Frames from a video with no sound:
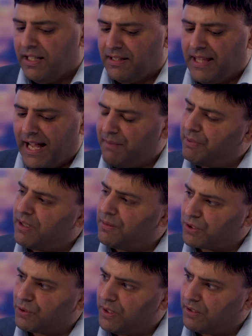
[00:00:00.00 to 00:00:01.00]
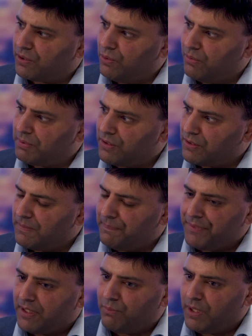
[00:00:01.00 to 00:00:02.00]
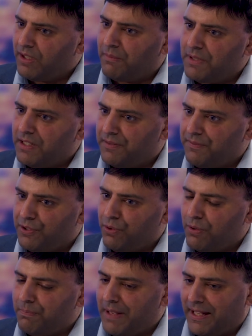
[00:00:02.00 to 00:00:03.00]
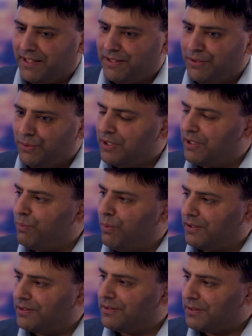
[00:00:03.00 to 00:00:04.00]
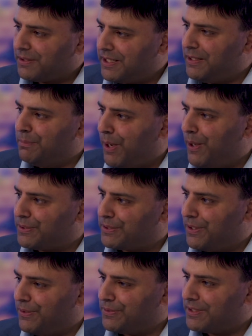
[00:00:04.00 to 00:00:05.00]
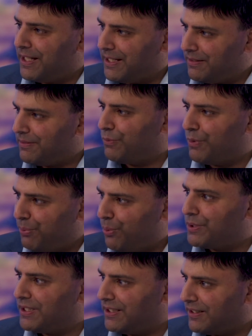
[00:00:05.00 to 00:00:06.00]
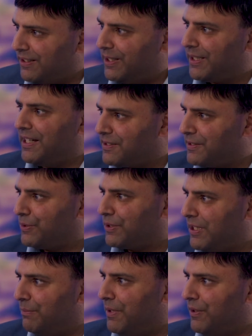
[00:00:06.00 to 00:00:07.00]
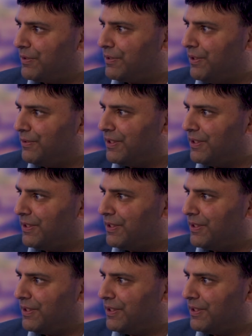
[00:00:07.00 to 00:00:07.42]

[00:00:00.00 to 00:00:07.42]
That becomes critical because if you're a bank, you're going to want key milestones and reporting against those key milestones.